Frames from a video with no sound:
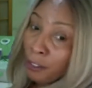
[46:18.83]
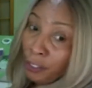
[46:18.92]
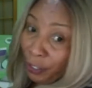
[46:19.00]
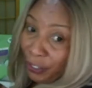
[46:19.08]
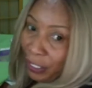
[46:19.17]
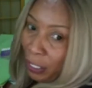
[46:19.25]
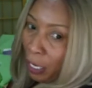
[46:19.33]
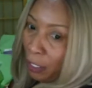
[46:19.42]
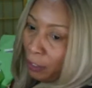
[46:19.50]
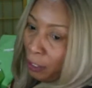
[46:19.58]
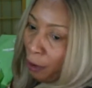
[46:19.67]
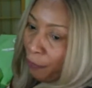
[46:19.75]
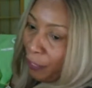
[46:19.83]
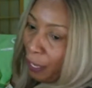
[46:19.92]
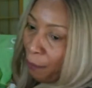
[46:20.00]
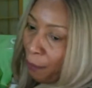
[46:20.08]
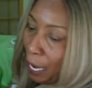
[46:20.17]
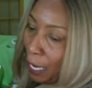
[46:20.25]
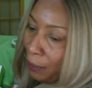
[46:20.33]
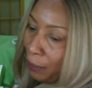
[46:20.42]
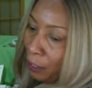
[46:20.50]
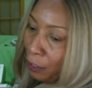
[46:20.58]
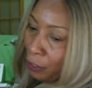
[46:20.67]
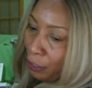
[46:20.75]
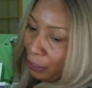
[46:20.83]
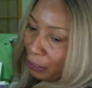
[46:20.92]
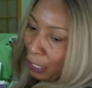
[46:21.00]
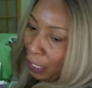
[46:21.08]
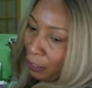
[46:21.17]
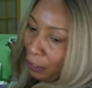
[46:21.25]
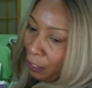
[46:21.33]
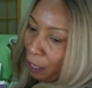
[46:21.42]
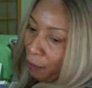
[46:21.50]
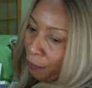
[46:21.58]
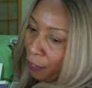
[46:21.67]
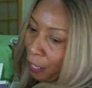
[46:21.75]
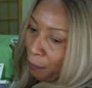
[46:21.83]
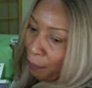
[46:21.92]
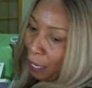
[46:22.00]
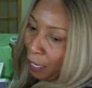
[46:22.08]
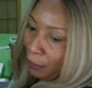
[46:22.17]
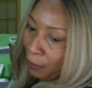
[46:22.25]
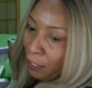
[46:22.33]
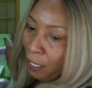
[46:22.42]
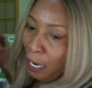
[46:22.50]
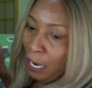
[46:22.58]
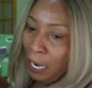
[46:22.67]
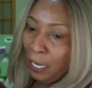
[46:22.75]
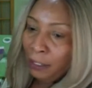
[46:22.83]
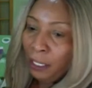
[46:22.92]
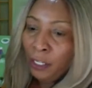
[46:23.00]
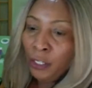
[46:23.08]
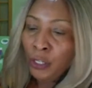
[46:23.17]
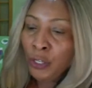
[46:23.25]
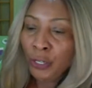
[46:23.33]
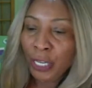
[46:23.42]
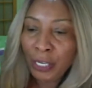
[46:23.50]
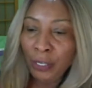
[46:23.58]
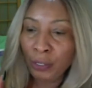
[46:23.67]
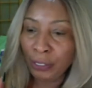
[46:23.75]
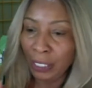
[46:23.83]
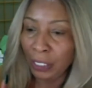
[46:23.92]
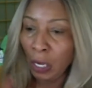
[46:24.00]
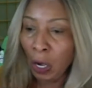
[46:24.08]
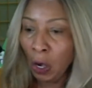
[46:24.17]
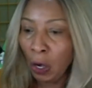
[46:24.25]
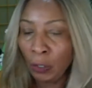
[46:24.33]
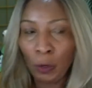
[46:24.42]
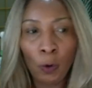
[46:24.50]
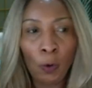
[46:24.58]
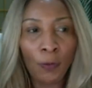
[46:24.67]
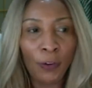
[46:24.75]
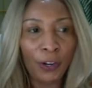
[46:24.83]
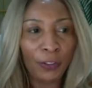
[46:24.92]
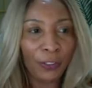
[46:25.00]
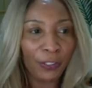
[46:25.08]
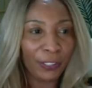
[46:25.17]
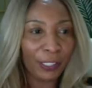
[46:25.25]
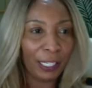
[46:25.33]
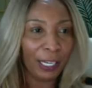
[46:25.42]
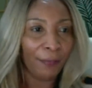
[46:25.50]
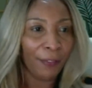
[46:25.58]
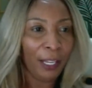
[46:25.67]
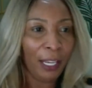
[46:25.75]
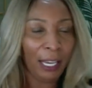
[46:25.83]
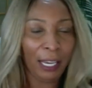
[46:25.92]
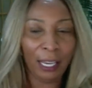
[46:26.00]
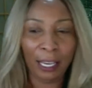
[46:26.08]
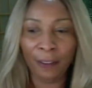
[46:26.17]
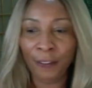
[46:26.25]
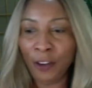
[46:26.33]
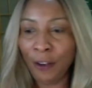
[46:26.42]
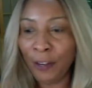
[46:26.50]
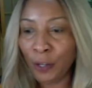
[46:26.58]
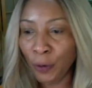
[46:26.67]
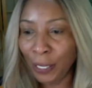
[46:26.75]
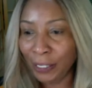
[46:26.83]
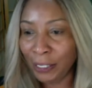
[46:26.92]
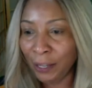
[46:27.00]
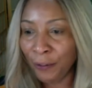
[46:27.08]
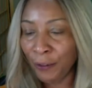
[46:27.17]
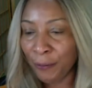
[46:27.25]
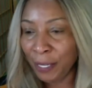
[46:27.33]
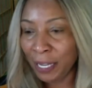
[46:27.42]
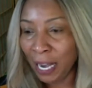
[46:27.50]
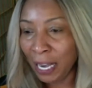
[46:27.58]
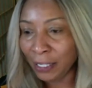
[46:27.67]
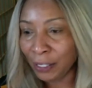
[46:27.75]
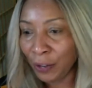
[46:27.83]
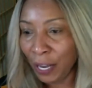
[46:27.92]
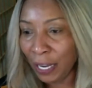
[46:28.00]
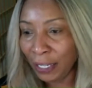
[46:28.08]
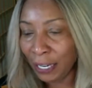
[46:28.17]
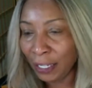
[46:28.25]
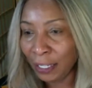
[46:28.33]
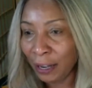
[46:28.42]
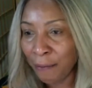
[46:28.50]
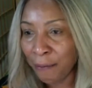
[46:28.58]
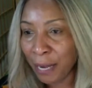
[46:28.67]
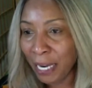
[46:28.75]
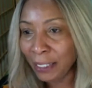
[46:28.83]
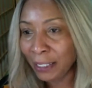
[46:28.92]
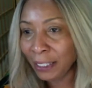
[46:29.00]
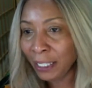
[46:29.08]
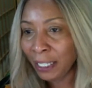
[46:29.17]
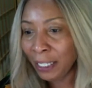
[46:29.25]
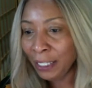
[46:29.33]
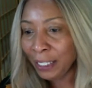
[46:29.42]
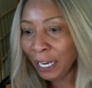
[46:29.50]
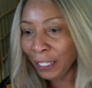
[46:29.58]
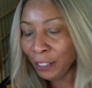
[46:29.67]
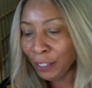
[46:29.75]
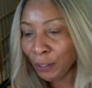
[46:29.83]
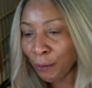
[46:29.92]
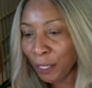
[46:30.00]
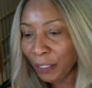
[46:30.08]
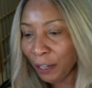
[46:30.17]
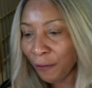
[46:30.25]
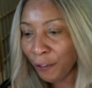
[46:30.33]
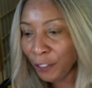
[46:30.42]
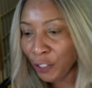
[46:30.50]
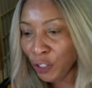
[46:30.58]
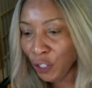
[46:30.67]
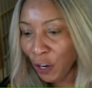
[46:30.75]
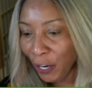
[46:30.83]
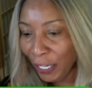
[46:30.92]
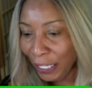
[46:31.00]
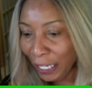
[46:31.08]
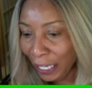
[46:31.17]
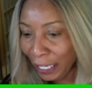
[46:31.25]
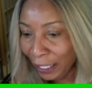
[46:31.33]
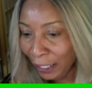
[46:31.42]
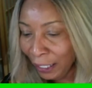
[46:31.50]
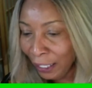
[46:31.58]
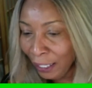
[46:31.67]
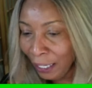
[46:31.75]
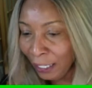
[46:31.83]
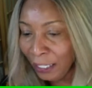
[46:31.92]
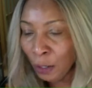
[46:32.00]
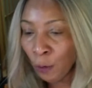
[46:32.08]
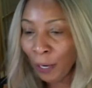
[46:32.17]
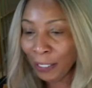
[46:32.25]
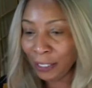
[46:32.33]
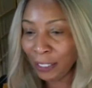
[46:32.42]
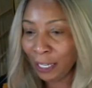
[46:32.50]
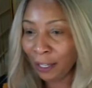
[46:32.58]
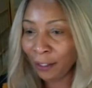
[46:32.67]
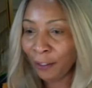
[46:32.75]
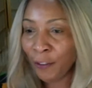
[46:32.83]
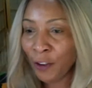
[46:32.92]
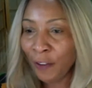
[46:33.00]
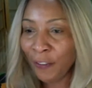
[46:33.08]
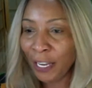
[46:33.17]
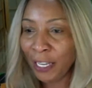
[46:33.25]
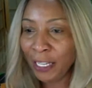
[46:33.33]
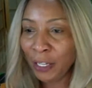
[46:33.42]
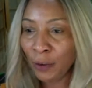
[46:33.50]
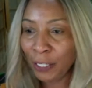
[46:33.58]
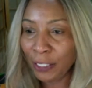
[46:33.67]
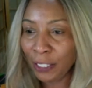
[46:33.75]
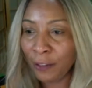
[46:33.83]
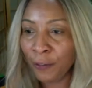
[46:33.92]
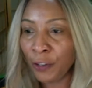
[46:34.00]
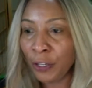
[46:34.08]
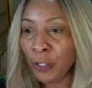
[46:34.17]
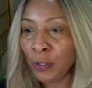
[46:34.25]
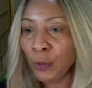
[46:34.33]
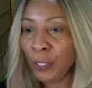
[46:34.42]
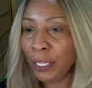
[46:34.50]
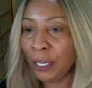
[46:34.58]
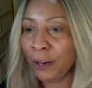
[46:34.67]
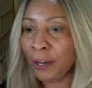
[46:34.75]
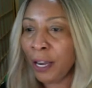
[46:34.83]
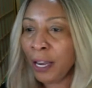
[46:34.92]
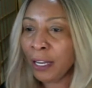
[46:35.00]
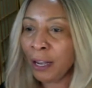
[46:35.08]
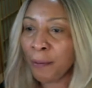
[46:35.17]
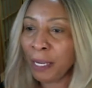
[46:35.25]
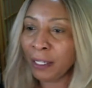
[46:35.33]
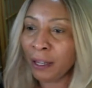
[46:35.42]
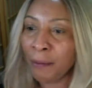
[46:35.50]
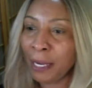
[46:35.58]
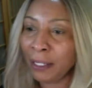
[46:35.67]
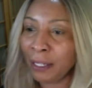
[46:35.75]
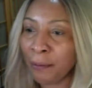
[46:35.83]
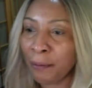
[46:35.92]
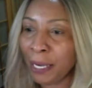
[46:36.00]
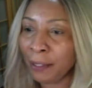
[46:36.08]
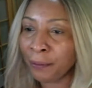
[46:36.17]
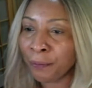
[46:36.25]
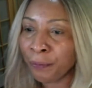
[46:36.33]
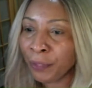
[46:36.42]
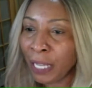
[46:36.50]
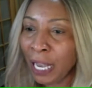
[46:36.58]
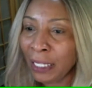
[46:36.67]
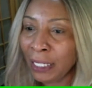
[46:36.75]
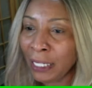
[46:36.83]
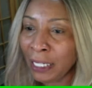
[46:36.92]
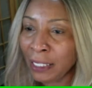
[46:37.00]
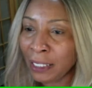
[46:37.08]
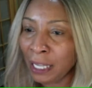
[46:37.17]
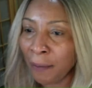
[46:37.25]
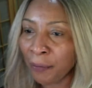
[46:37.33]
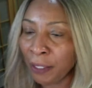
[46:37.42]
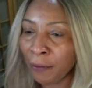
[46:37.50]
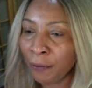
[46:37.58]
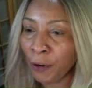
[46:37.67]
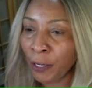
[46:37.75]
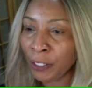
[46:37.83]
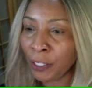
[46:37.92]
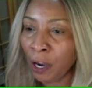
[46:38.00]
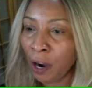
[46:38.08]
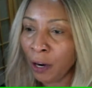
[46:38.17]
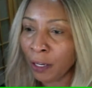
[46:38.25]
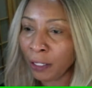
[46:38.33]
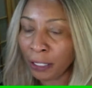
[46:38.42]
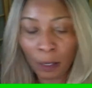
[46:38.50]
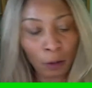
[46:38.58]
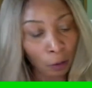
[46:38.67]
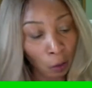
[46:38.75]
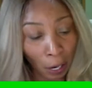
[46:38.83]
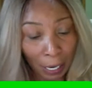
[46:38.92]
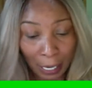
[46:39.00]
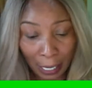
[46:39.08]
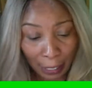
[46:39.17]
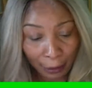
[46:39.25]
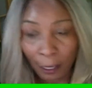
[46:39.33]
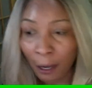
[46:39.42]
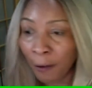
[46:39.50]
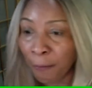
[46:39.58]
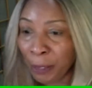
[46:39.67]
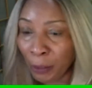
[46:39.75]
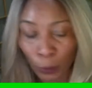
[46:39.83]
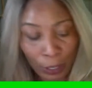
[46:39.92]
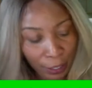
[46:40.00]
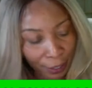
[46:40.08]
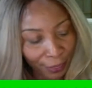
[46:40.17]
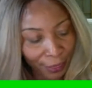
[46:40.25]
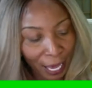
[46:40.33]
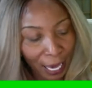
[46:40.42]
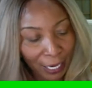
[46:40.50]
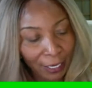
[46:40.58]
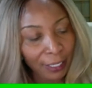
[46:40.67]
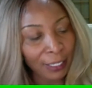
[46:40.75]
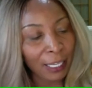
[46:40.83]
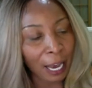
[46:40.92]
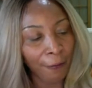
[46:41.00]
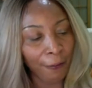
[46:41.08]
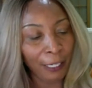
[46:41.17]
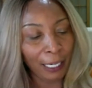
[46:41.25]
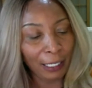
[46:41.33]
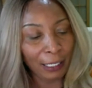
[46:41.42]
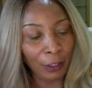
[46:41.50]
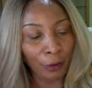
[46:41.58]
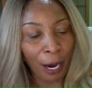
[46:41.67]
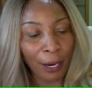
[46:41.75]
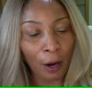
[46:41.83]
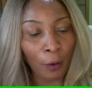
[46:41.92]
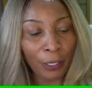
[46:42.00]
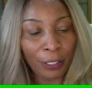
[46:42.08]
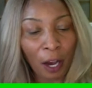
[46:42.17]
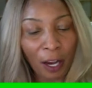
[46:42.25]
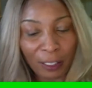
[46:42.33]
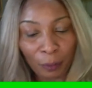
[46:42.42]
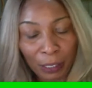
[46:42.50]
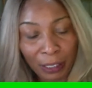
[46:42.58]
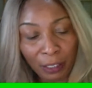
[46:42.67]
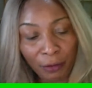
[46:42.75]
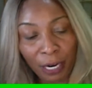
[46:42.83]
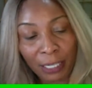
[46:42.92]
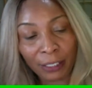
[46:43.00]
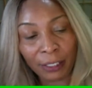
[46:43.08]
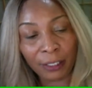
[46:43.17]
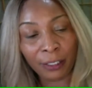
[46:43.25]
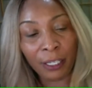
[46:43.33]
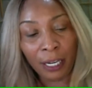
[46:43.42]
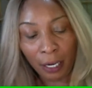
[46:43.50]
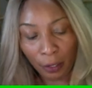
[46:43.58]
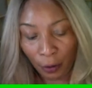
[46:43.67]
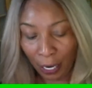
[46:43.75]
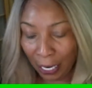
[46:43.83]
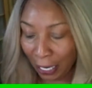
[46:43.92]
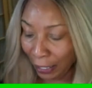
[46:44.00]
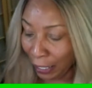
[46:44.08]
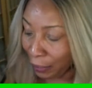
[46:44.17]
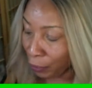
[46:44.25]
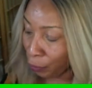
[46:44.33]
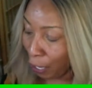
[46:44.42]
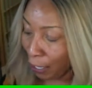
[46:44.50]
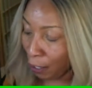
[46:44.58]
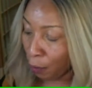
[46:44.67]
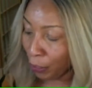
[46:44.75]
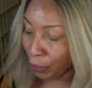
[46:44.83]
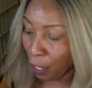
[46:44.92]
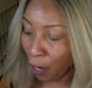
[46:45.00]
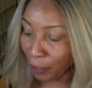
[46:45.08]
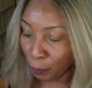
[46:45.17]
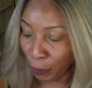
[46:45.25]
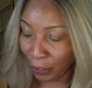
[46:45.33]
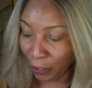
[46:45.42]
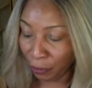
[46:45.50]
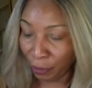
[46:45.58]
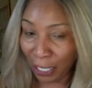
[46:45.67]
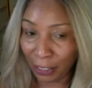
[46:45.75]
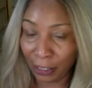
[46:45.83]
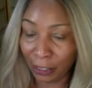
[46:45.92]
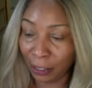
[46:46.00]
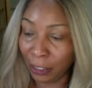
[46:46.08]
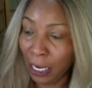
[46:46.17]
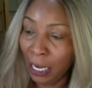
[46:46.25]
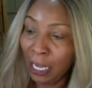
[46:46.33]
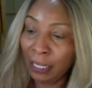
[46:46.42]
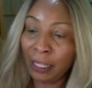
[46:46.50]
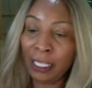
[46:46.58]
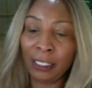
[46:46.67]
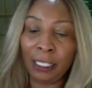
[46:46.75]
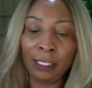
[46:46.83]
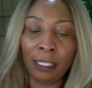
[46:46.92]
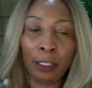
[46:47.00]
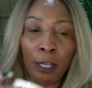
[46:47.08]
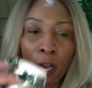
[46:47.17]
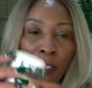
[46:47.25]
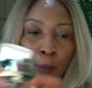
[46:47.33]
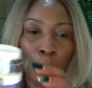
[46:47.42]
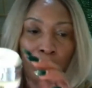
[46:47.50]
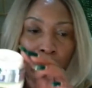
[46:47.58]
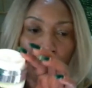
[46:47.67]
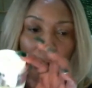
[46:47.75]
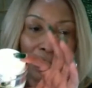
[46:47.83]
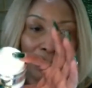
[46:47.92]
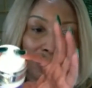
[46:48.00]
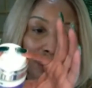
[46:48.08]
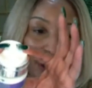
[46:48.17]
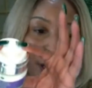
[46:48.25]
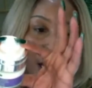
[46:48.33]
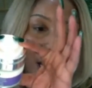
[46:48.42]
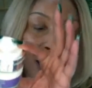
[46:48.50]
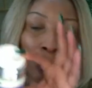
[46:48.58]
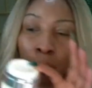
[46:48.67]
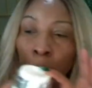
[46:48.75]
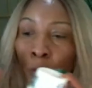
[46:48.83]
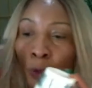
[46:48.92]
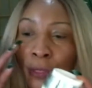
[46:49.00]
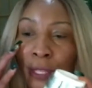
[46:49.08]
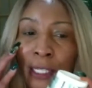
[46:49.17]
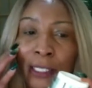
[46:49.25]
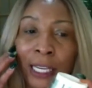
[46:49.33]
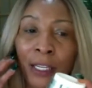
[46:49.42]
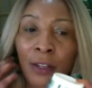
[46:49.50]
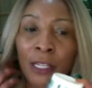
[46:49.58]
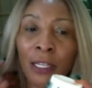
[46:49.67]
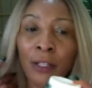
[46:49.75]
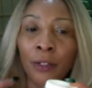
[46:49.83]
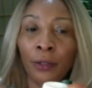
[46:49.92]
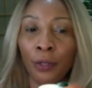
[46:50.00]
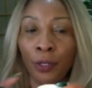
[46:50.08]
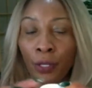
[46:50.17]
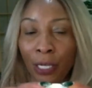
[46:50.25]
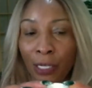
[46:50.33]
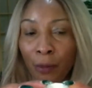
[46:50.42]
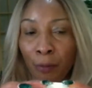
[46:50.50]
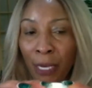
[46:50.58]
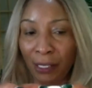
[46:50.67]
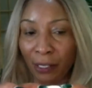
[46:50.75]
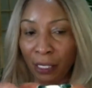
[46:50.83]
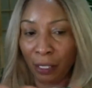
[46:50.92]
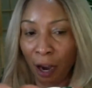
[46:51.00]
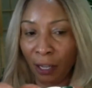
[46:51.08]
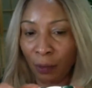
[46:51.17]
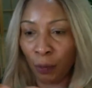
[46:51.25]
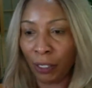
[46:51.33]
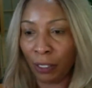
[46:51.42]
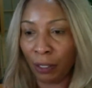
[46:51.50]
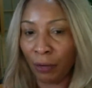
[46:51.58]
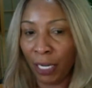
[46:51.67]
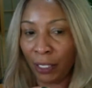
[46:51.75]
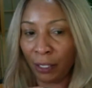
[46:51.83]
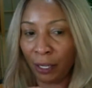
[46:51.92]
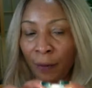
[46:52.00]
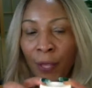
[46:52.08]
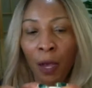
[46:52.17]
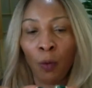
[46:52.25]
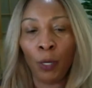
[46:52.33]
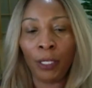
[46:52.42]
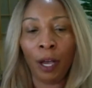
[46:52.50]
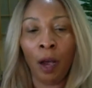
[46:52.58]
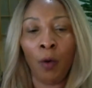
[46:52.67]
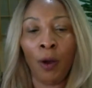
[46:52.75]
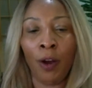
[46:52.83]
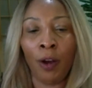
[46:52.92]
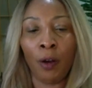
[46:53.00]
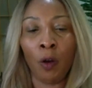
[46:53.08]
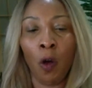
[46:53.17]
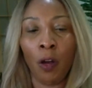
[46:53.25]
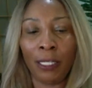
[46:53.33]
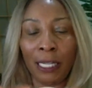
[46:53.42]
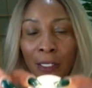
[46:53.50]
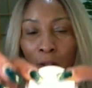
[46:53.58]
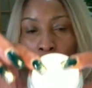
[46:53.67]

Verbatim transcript: $30 off that box, $30 off that box, and you can use it all over the skin. If you have a question for me, guys, go ahead and comment. Thank you so much for joining. Any question? If you have any question, if you're new here, comment, comment, comment. I need something for dark. Go ahead. Between your thigh, definitely try our dark spot corrector. Go ahead and try our dark spot corrector. And this is the dark spot corrector. Uh, two things that you can do. You can mix the dark spot corrector with our coconut